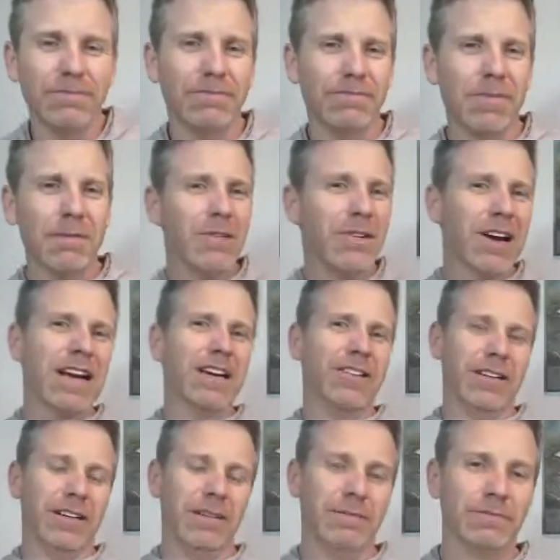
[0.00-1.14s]
Maybe you're
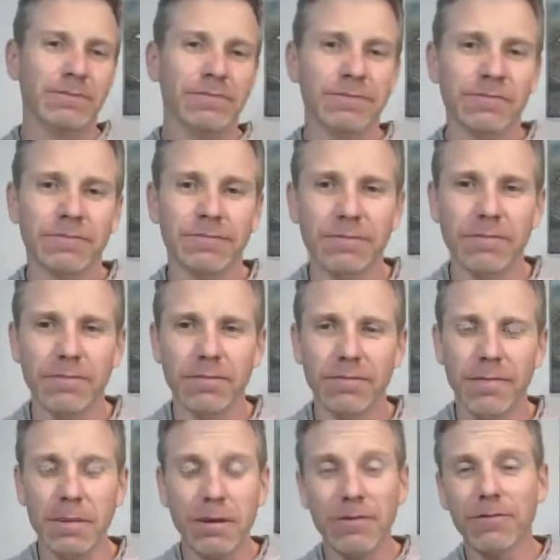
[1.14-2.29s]
angry.
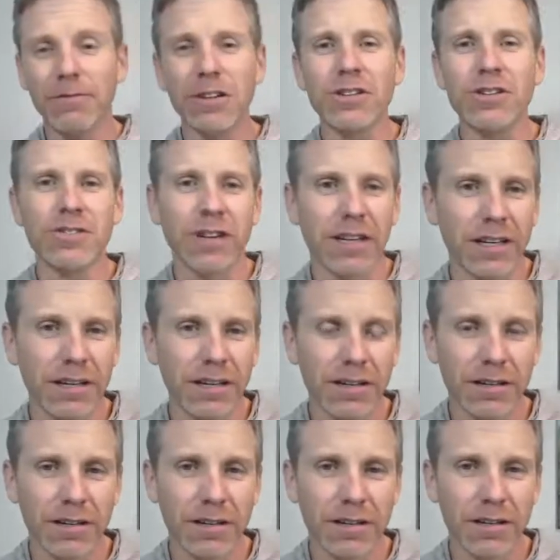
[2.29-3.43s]
Maybe you're frustrated.
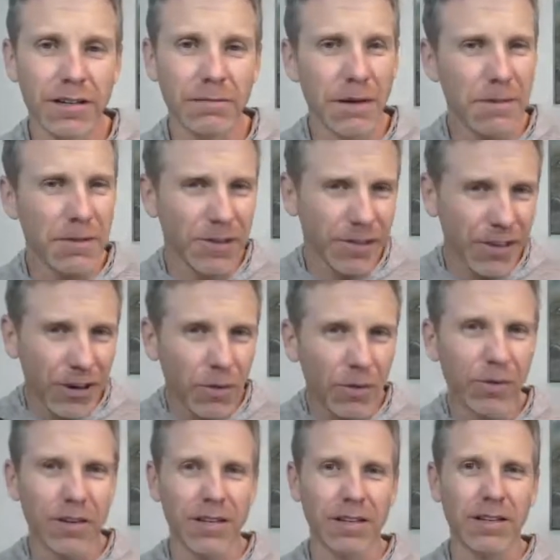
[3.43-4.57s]
Maybe you're
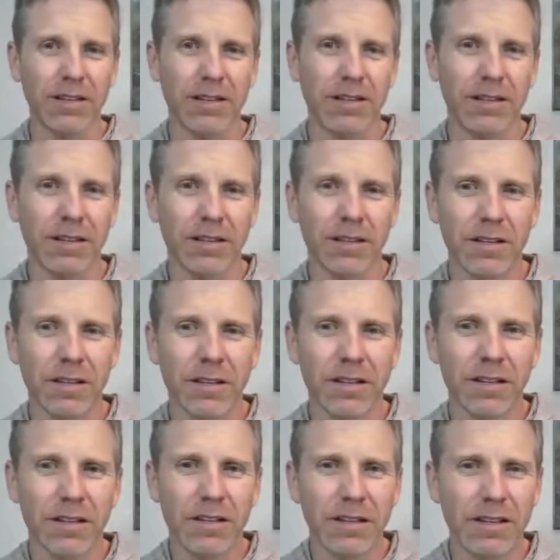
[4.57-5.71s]
annoyed.
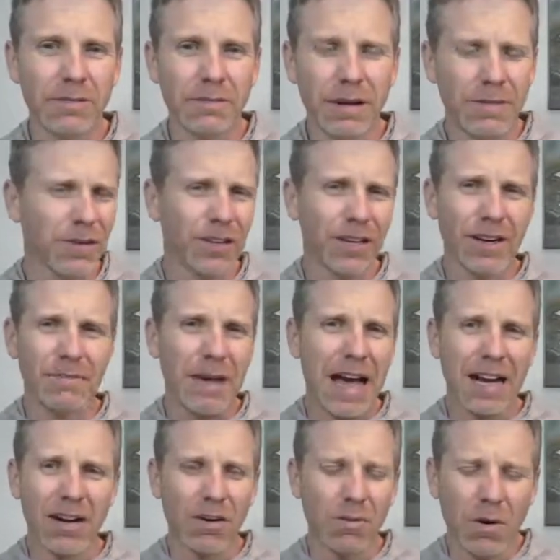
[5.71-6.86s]
Maybe you're looking
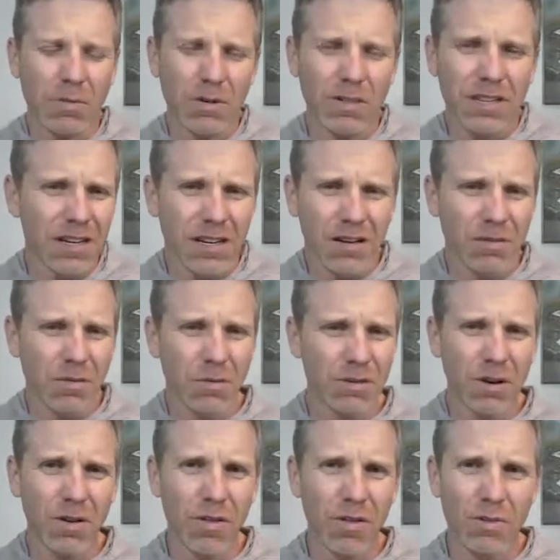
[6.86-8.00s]
back, oh, what was
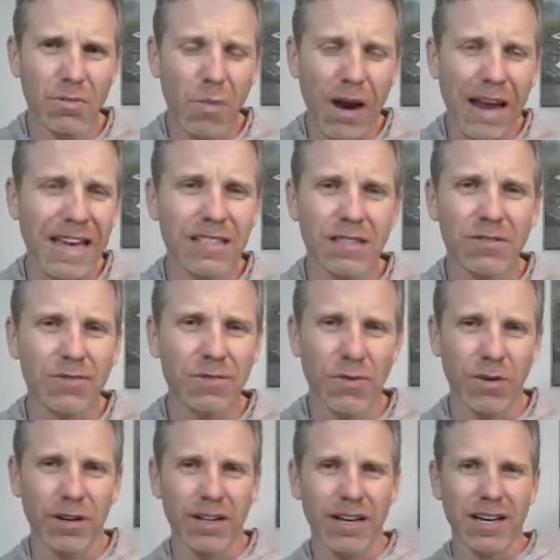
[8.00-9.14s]
all this waste
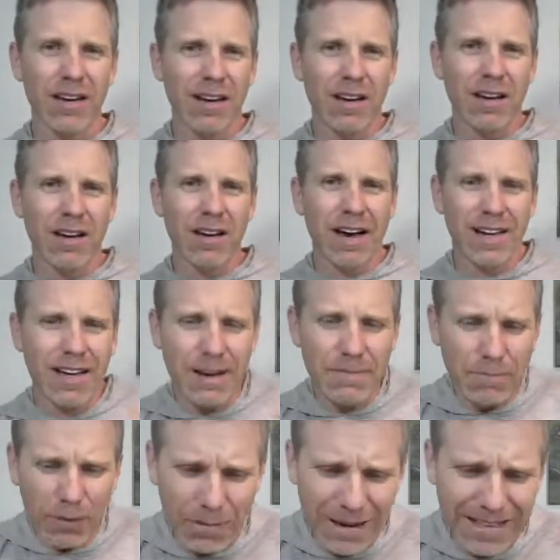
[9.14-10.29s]
for? Like, I
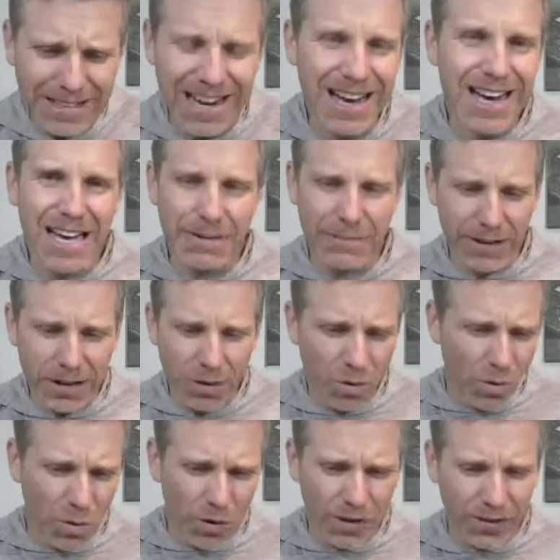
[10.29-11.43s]
put all my time into
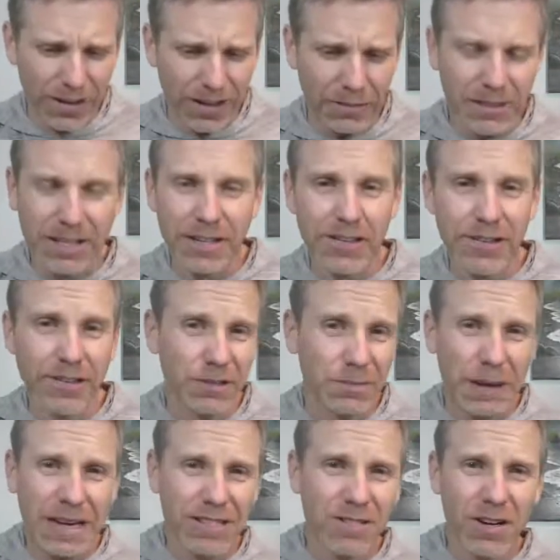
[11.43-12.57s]
ordering the materials
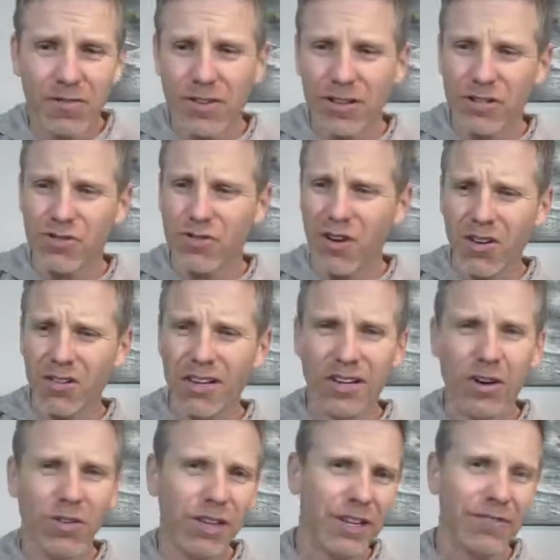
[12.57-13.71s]
based off this drawing
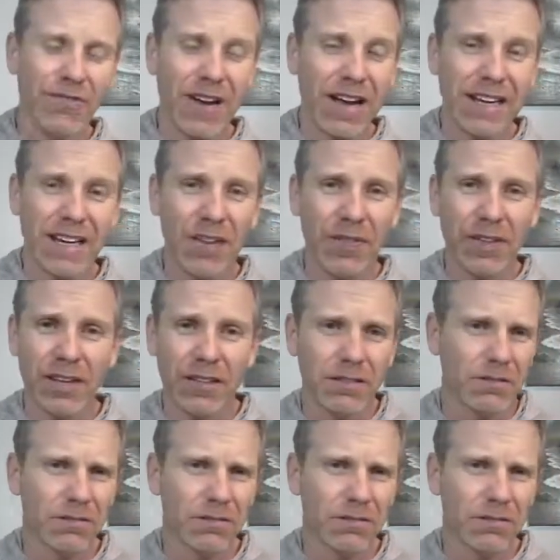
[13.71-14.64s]
only to find out that,